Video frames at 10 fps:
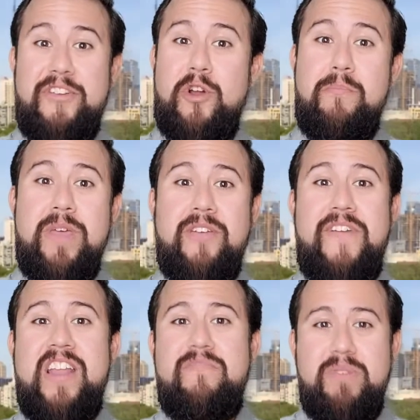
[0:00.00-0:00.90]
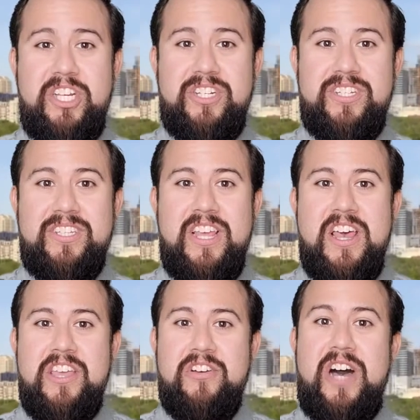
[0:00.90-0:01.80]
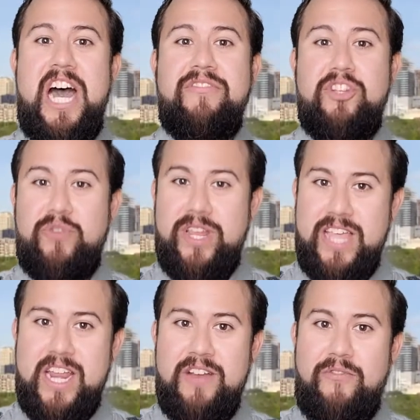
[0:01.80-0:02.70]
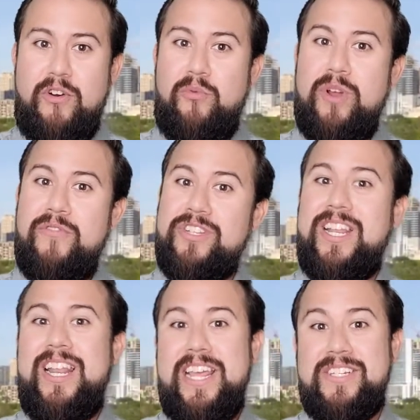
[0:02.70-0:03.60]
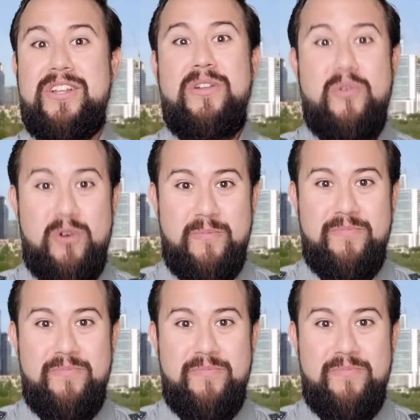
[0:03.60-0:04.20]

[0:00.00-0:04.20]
you're a big fan of beaches, you'll have to trade that in for rivers and lakes galore.